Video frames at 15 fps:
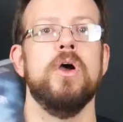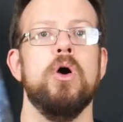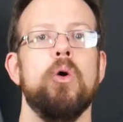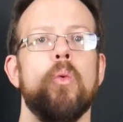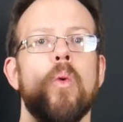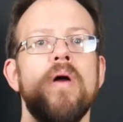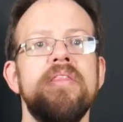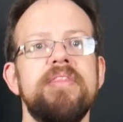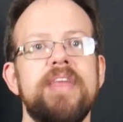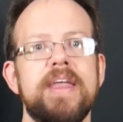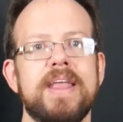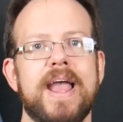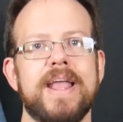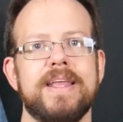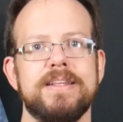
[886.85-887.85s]
One
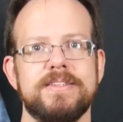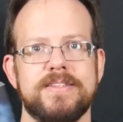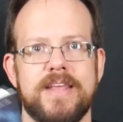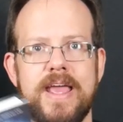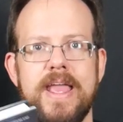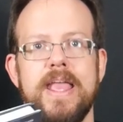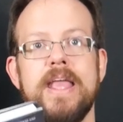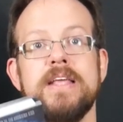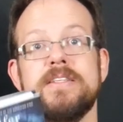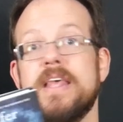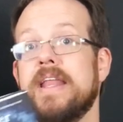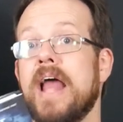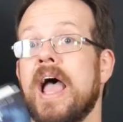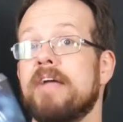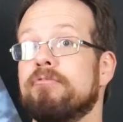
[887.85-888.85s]
thing I can say is
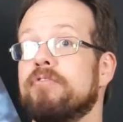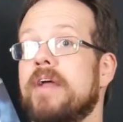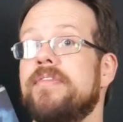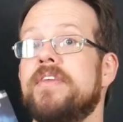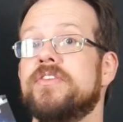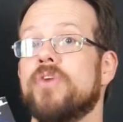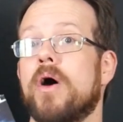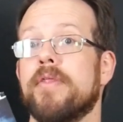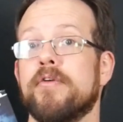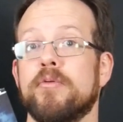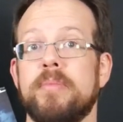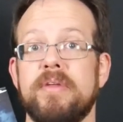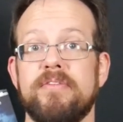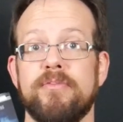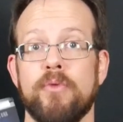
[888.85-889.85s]
that I've read this author
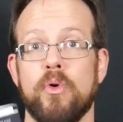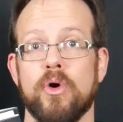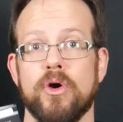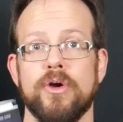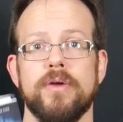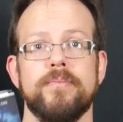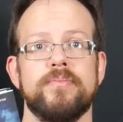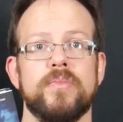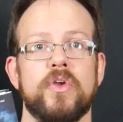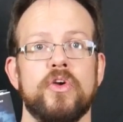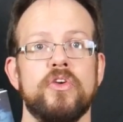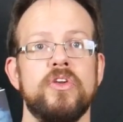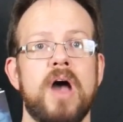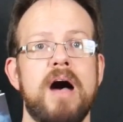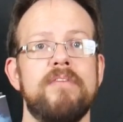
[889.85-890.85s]
before.
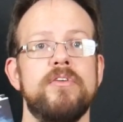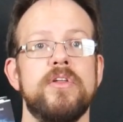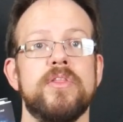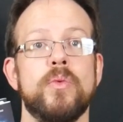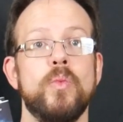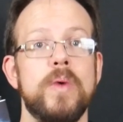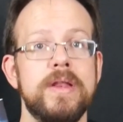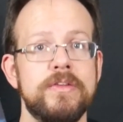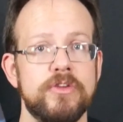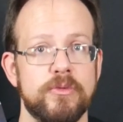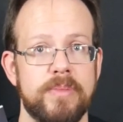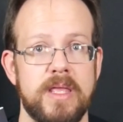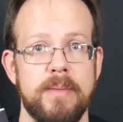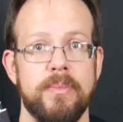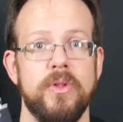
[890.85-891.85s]
Her novel, The Winter
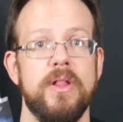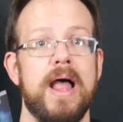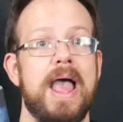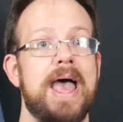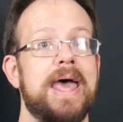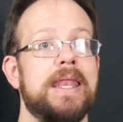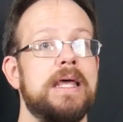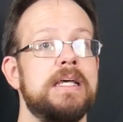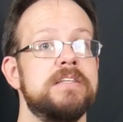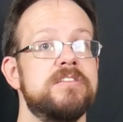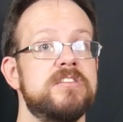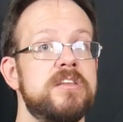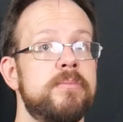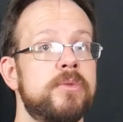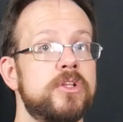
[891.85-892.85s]
People, had a
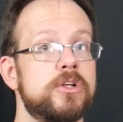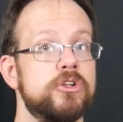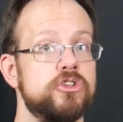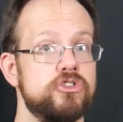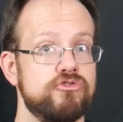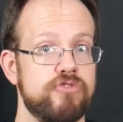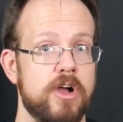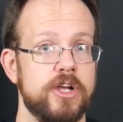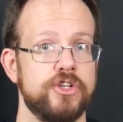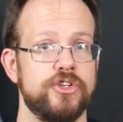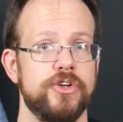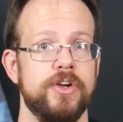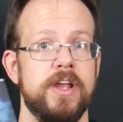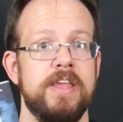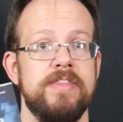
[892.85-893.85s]
similar
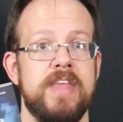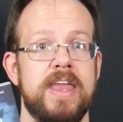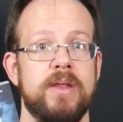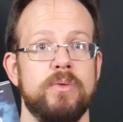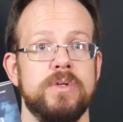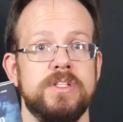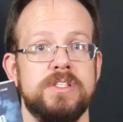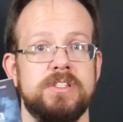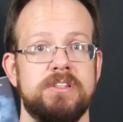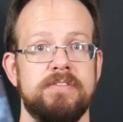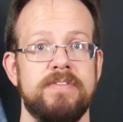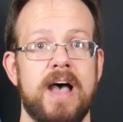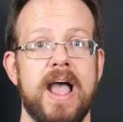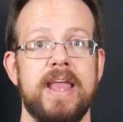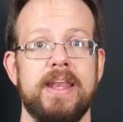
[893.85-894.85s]
structure in that it was
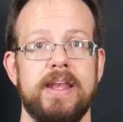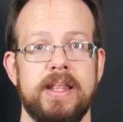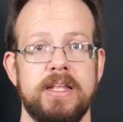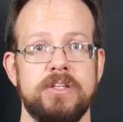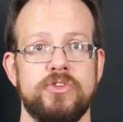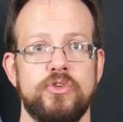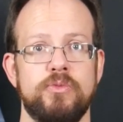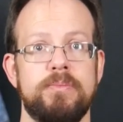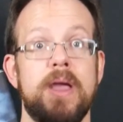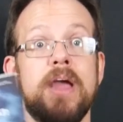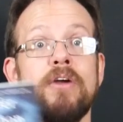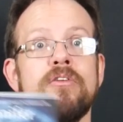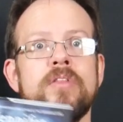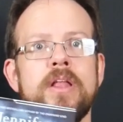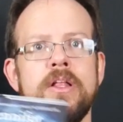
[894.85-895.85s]
divided into
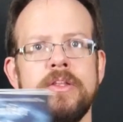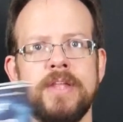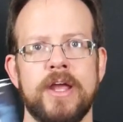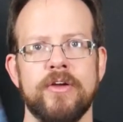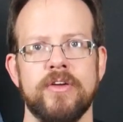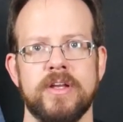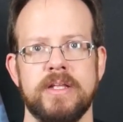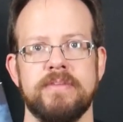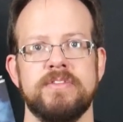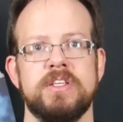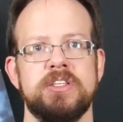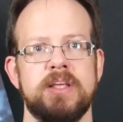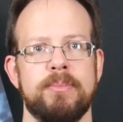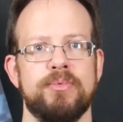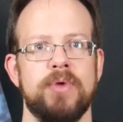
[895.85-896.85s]
parallel narratives
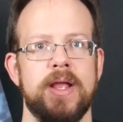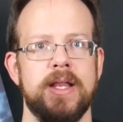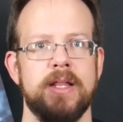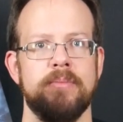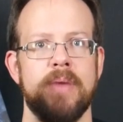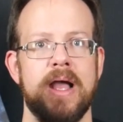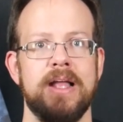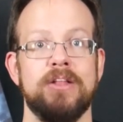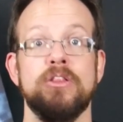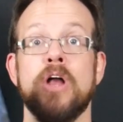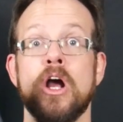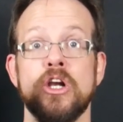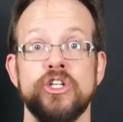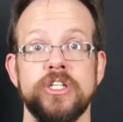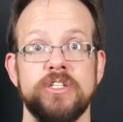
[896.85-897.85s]
separated by a
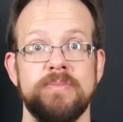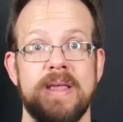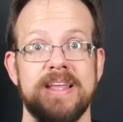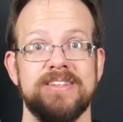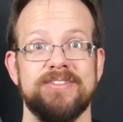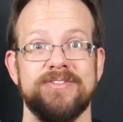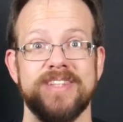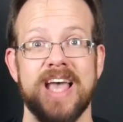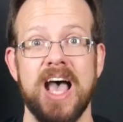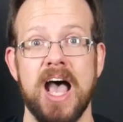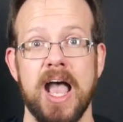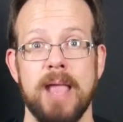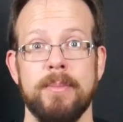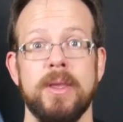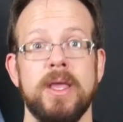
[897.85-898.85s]
large expanse of
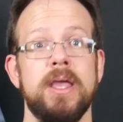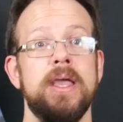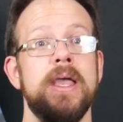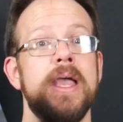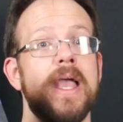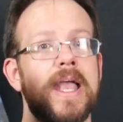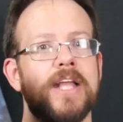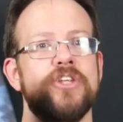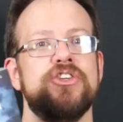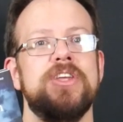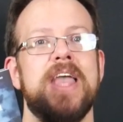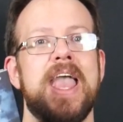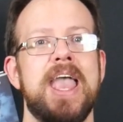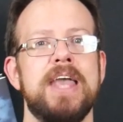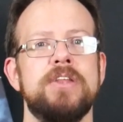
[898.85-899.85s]
time, and she
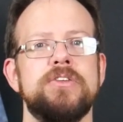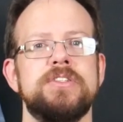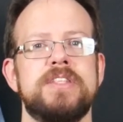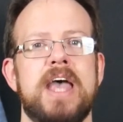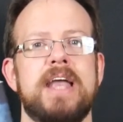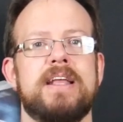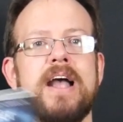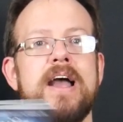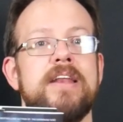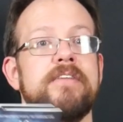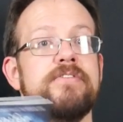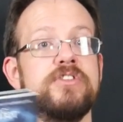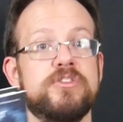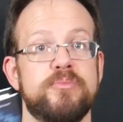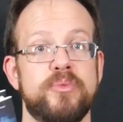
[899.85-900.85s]
handles that kind
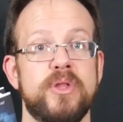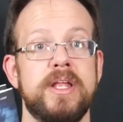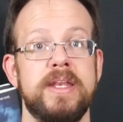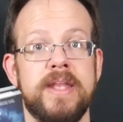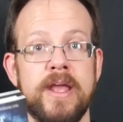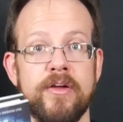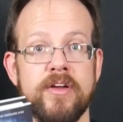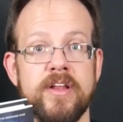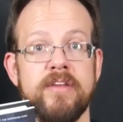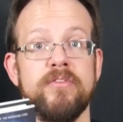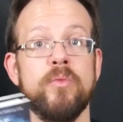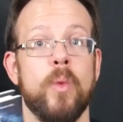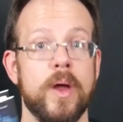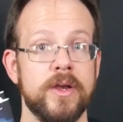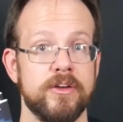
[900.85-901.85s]
of split narrative
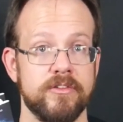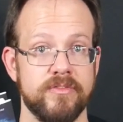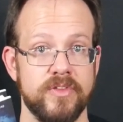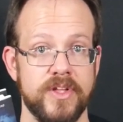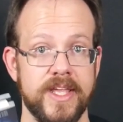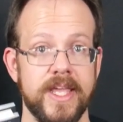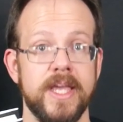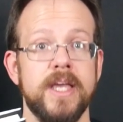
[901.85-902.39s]
wonderfully.